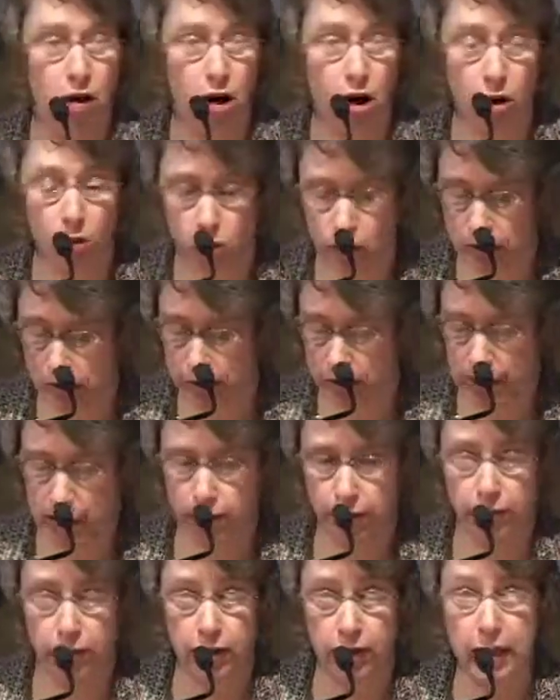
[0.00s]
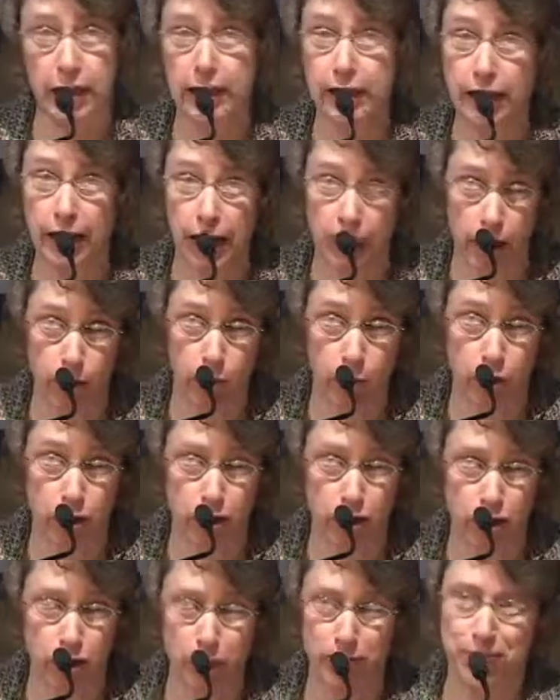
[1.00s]
Always Live in
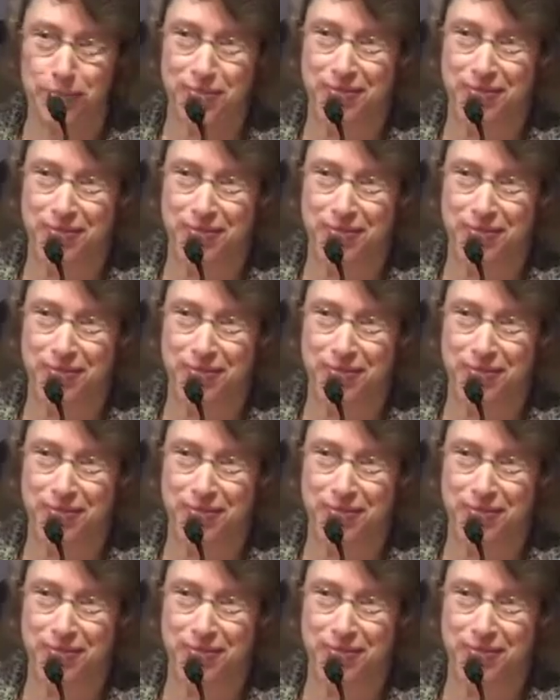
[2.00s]
Cambridge."